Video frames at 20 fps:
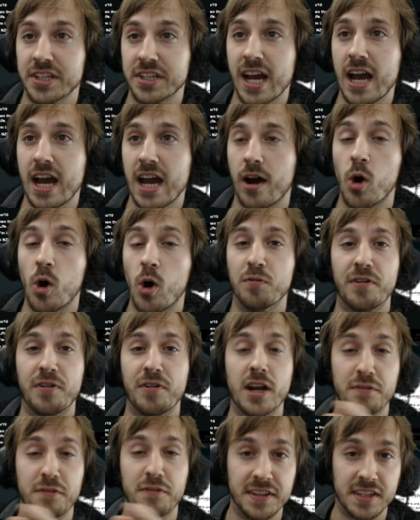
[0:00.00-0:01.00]
Yeah, oh,
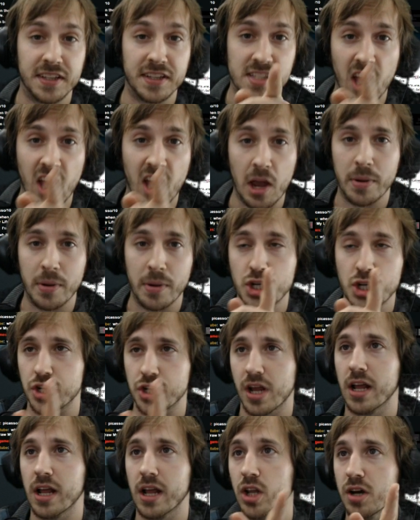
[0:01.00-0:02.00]
Final Fantasy
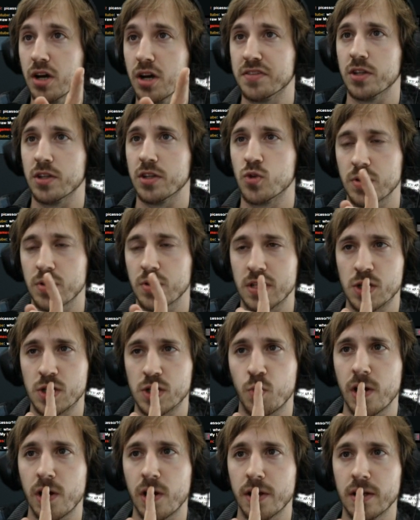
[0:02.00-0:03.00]
Dimension. I loved this,
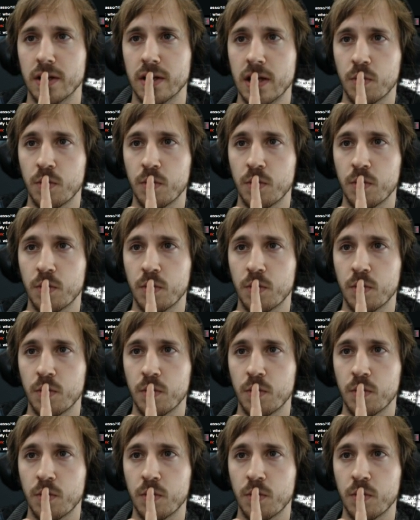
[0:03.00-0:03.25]
this one.